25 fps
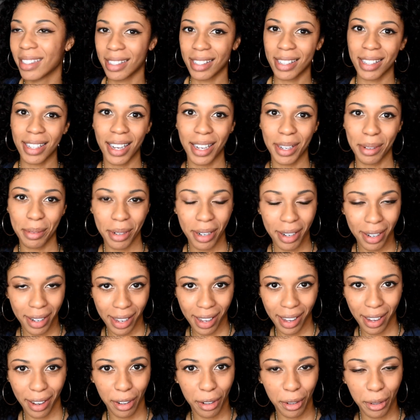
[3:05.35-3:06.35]

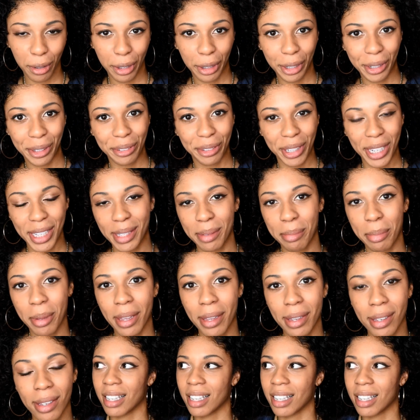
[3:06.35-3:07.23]
DIY hair oil recipe.